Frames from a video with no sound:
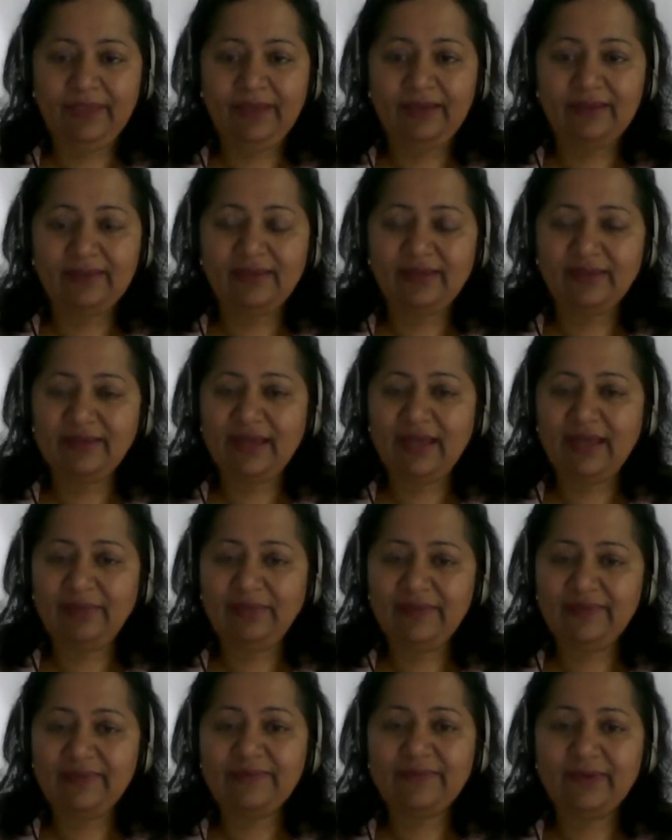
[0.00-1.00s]
That
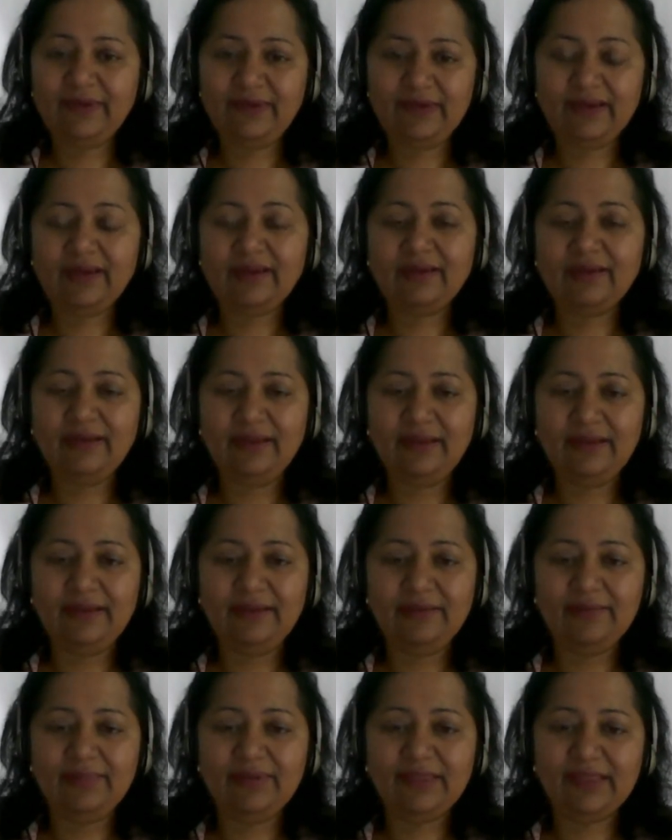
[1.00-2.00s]
happens very
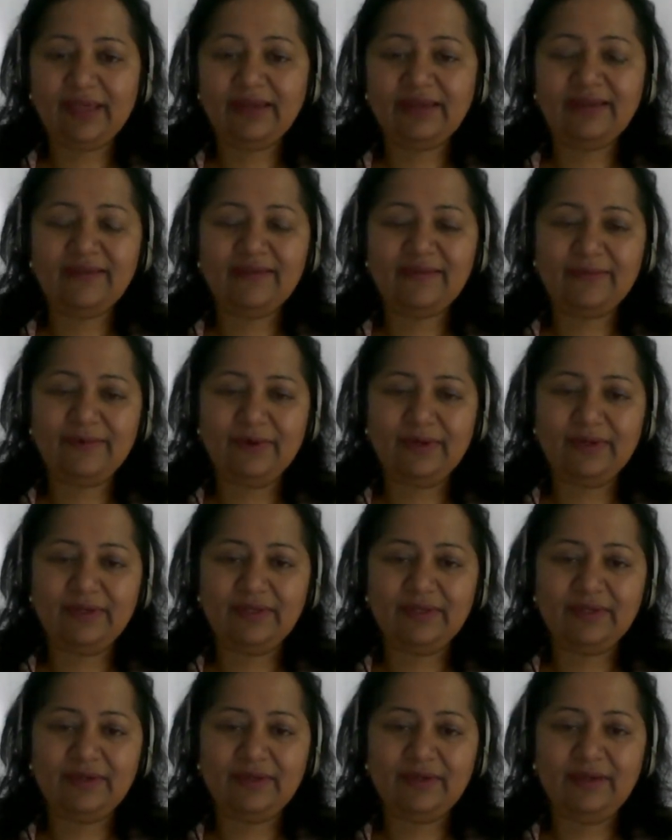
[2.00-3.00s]
rarely, but that is
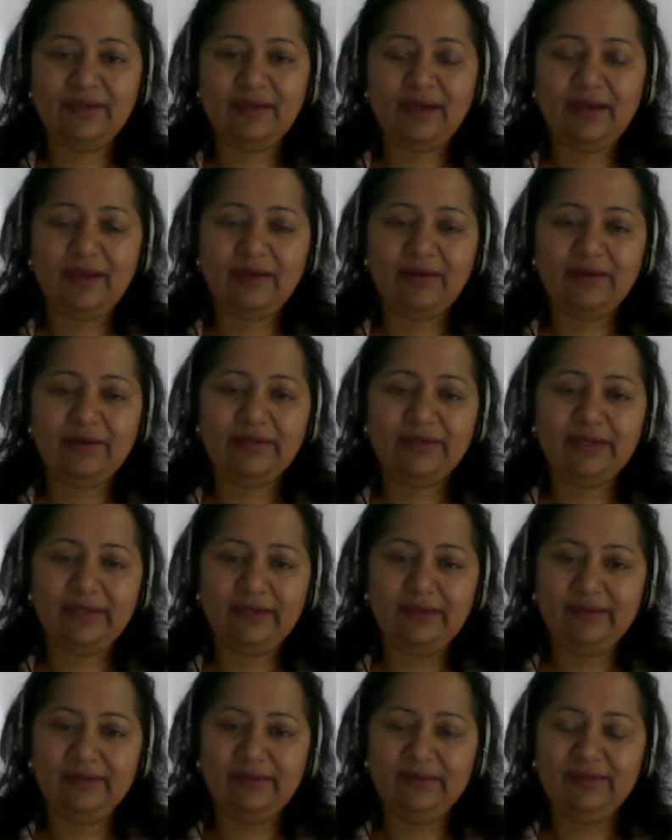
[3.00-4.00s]
what our
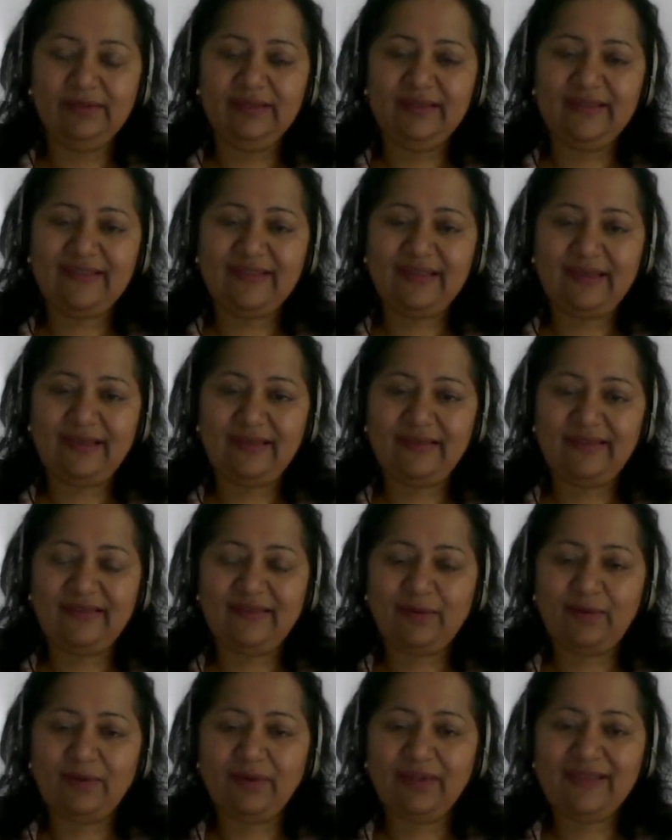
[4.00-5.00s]
real sense
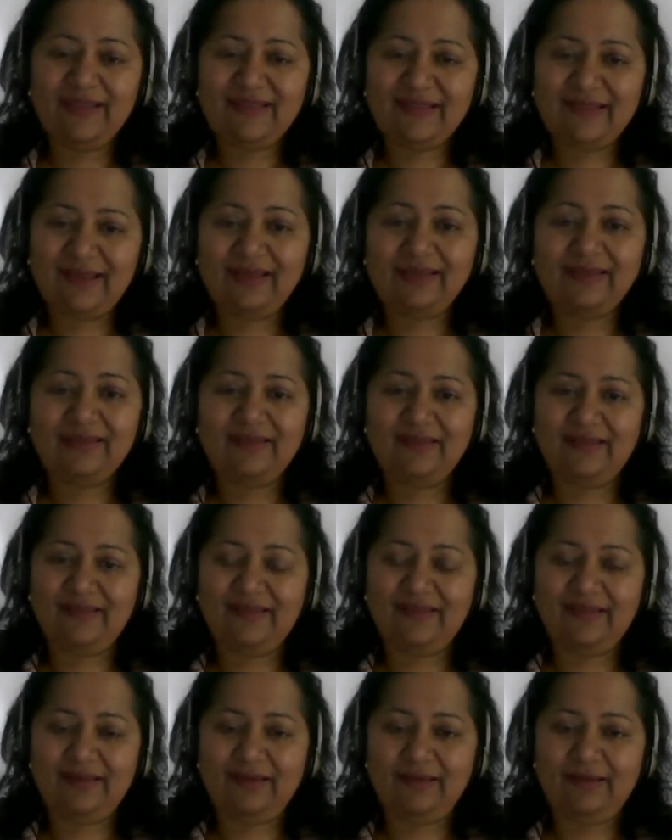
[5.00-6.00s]
or
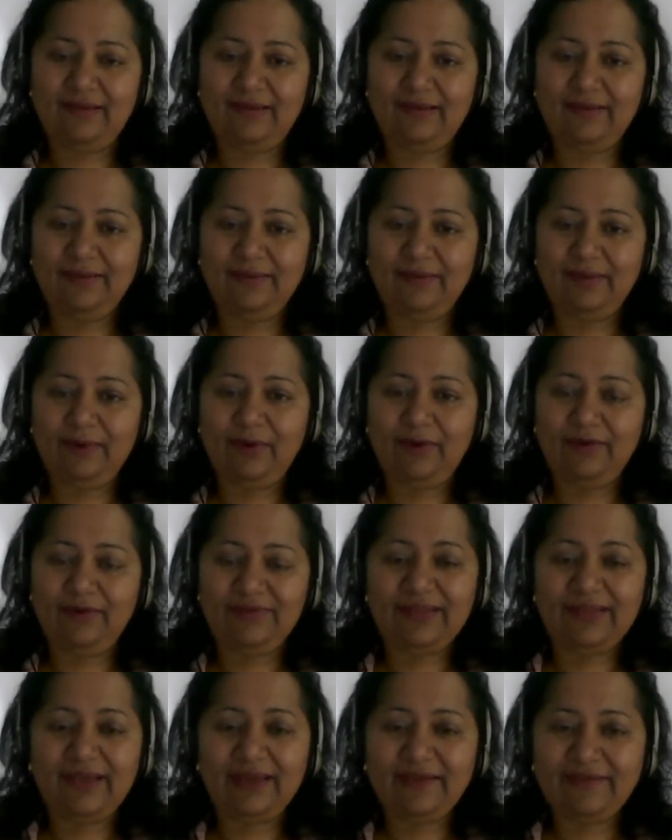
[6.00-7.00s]
essence
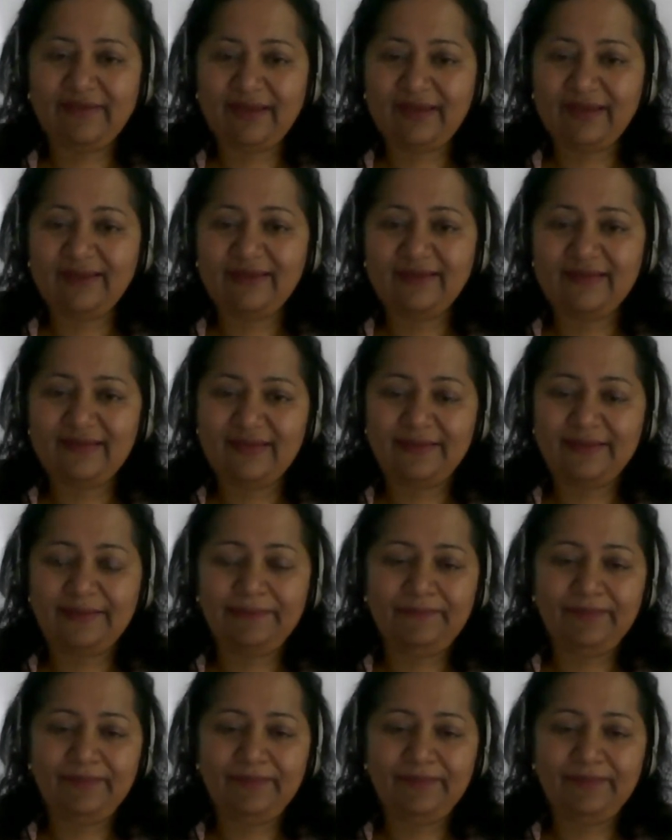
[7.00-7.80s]
of life is.